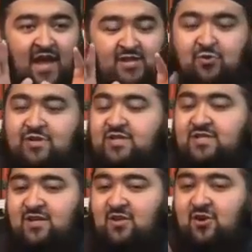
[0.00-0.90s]
It's going to
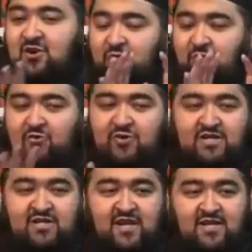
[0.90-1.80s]
stay in the dark. We're not going
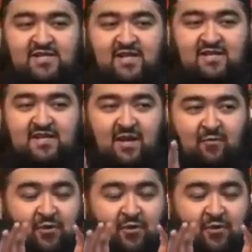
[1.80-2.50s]
to discuss it.